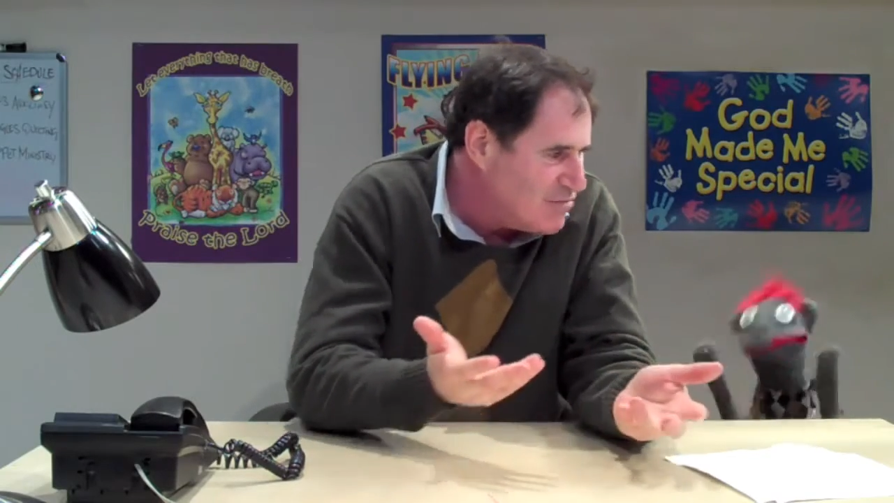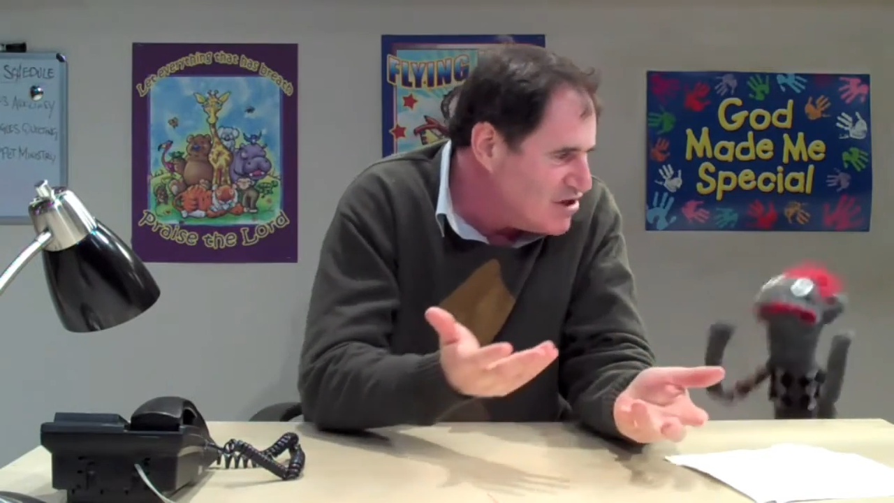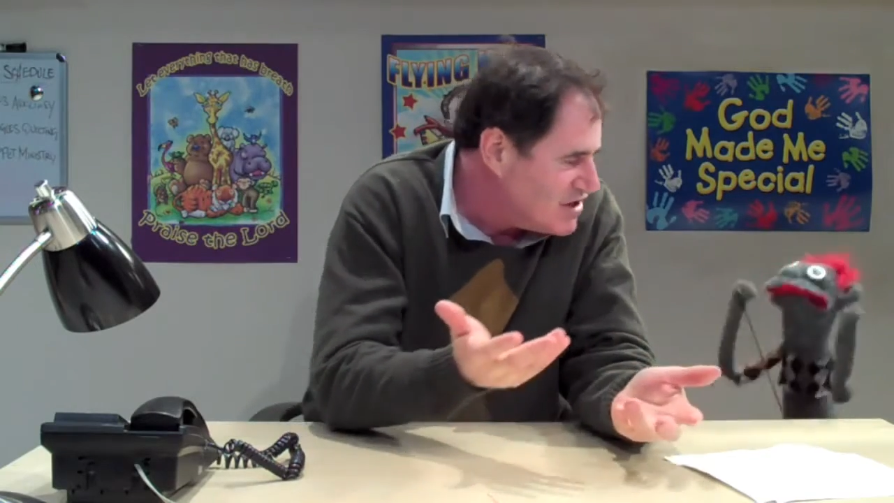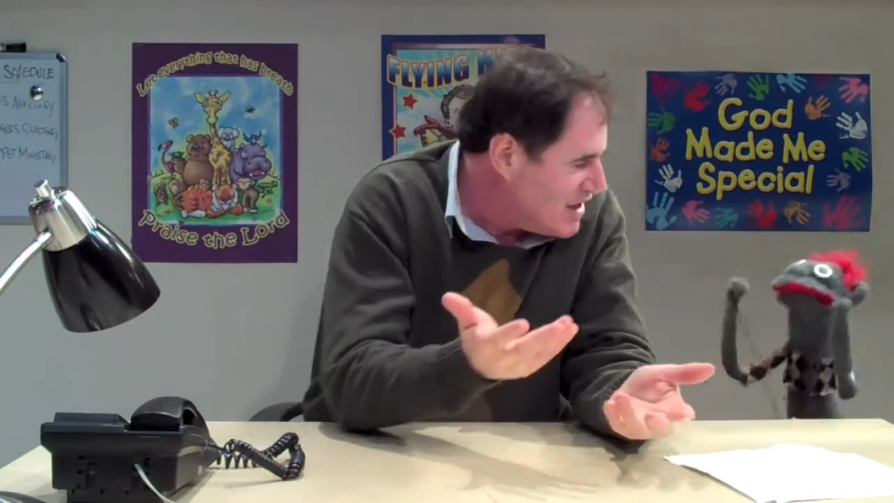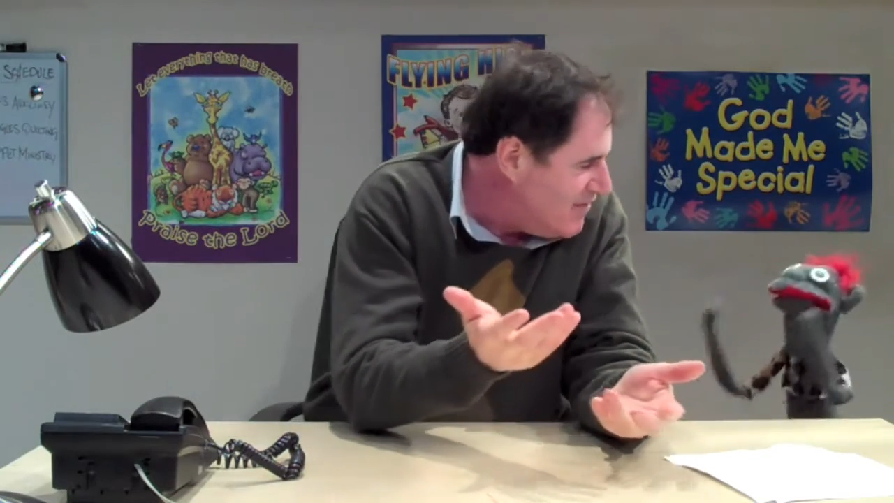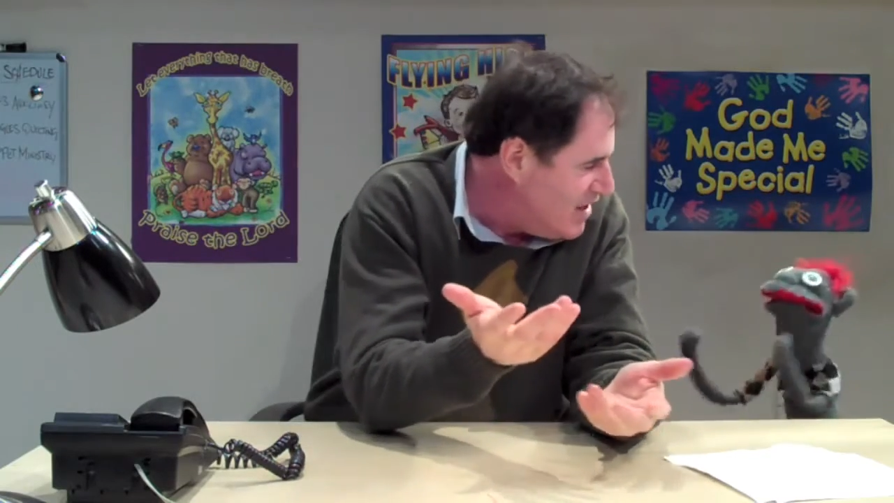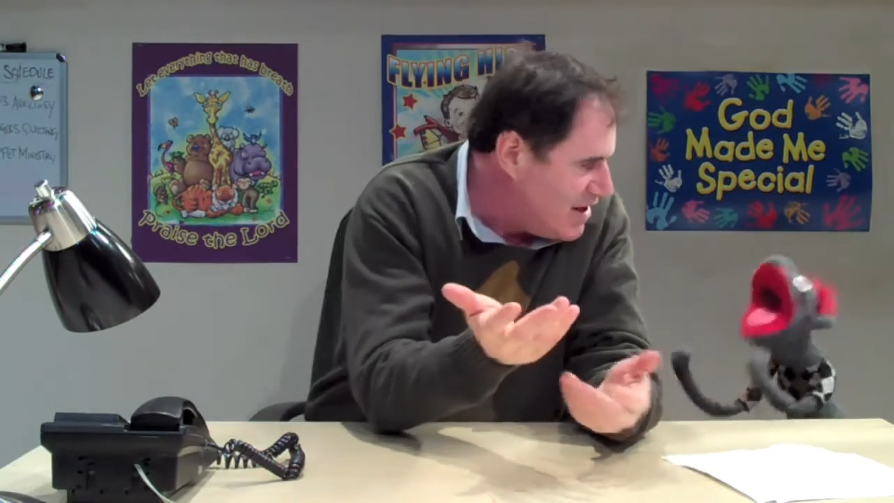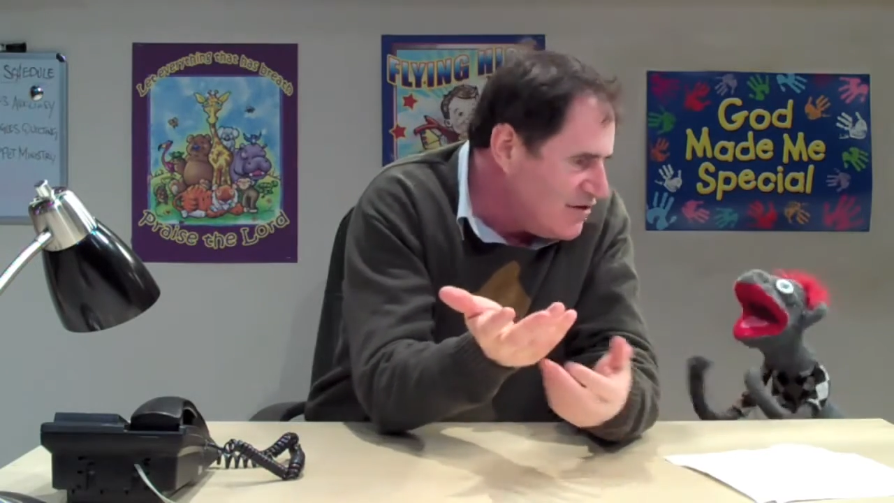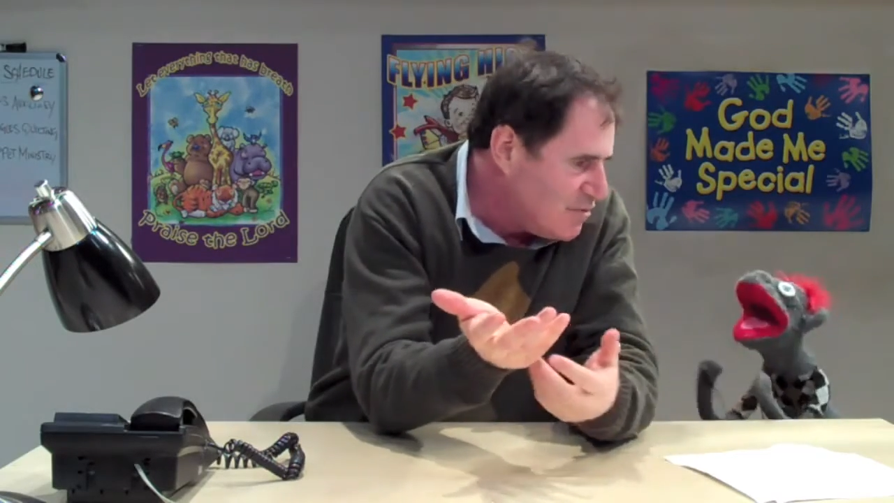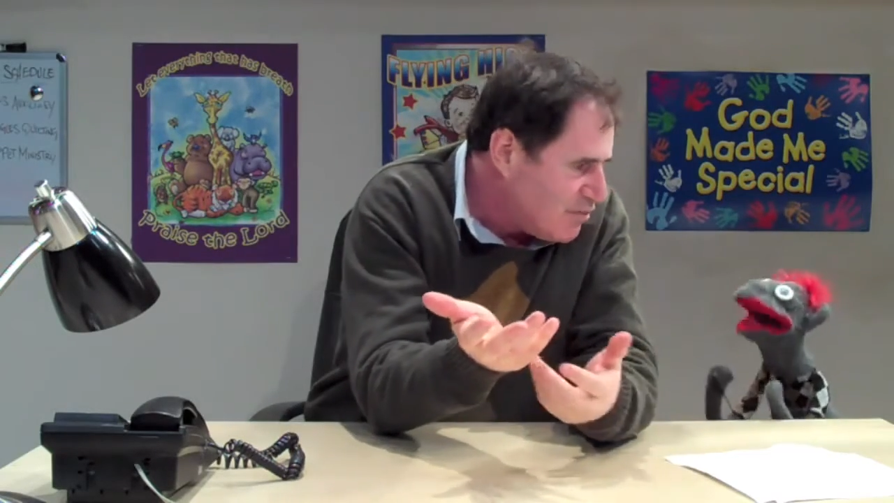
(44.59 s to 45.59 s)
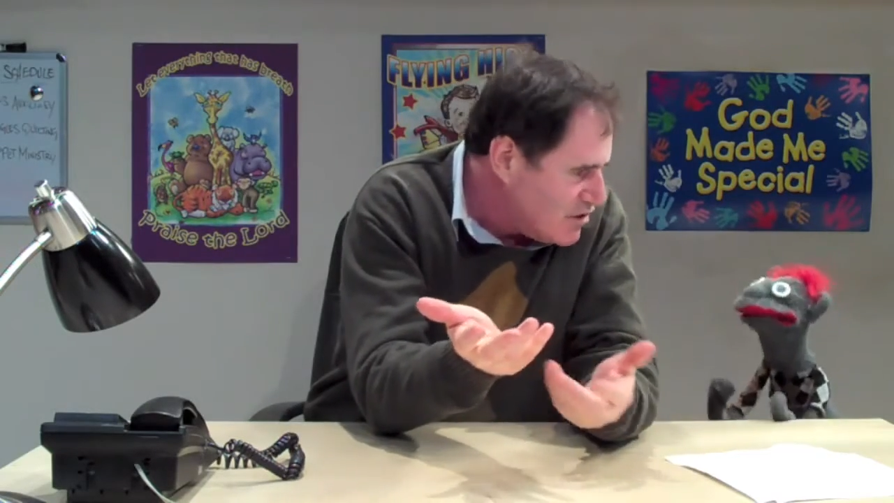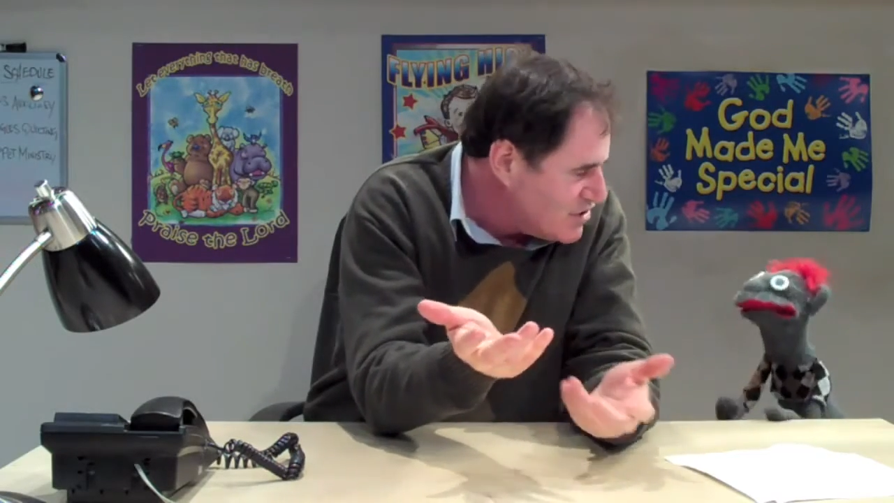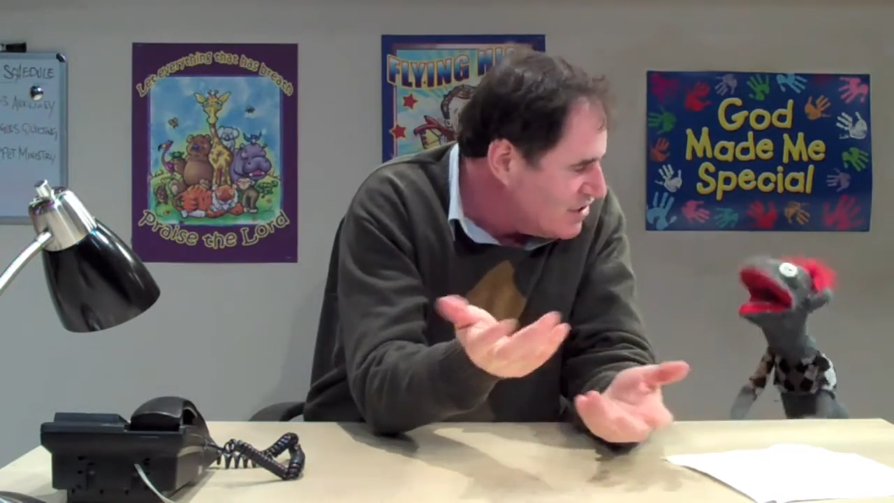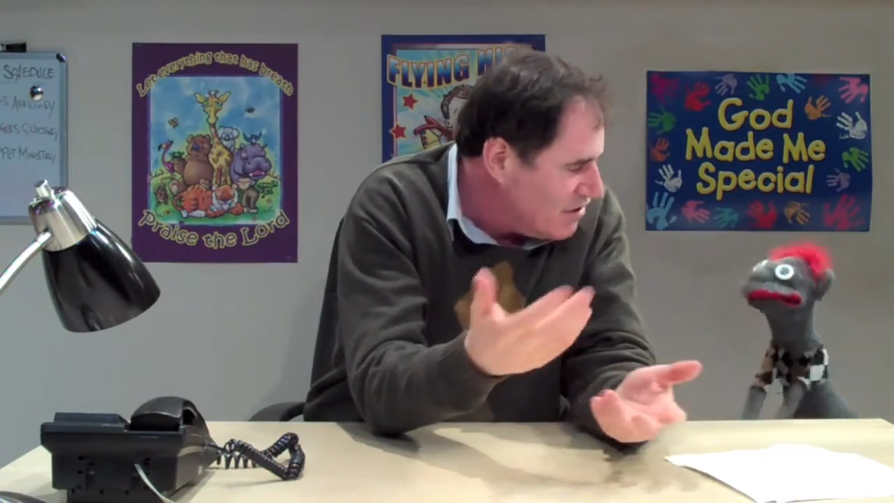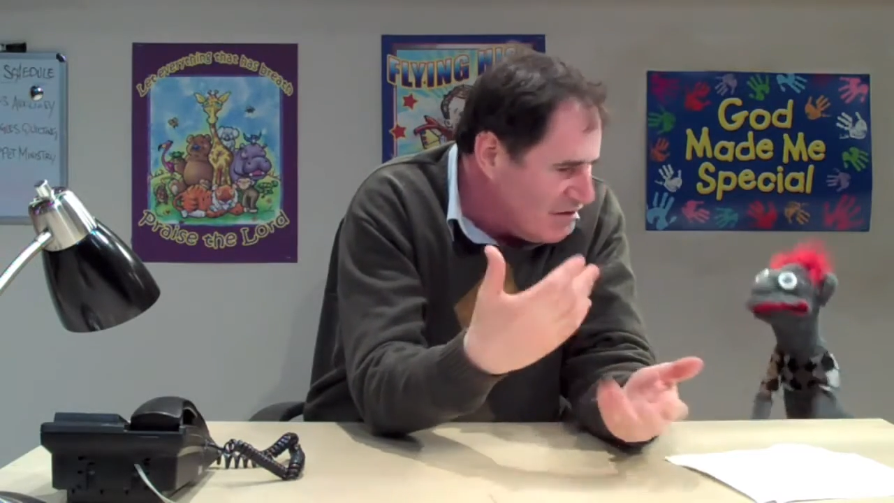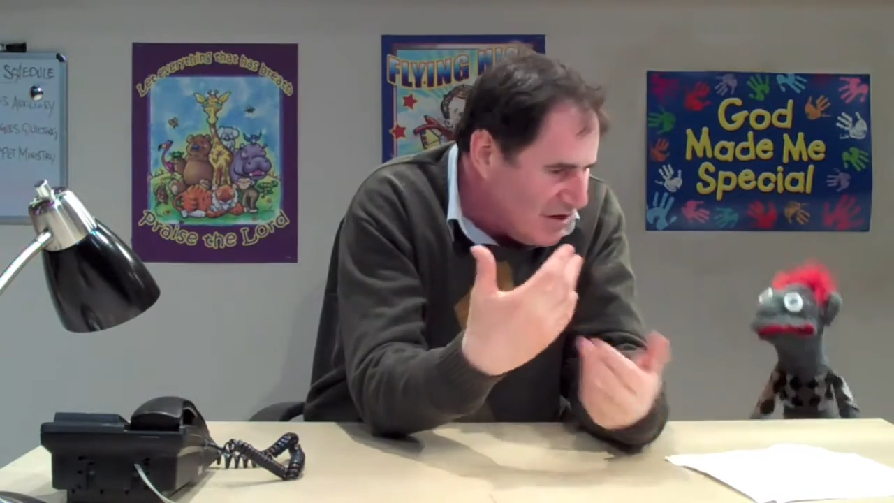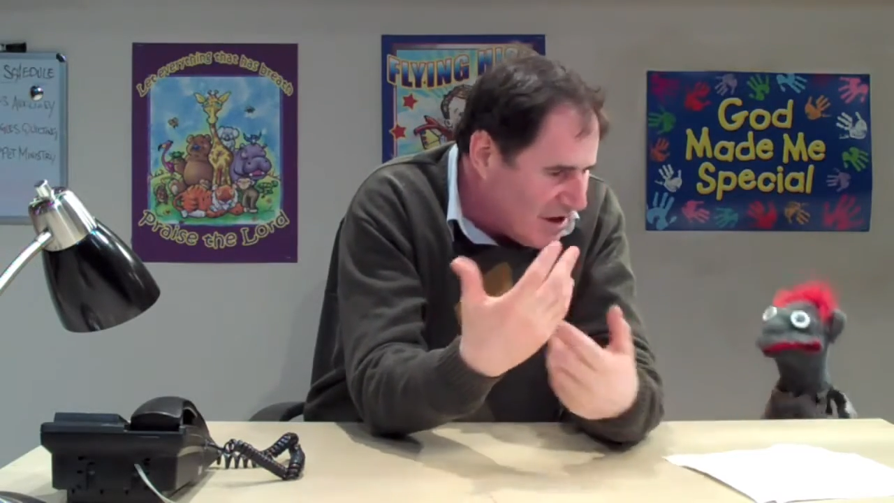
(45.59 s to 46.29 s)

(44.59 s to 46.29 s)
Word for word: Just giving an interpersonal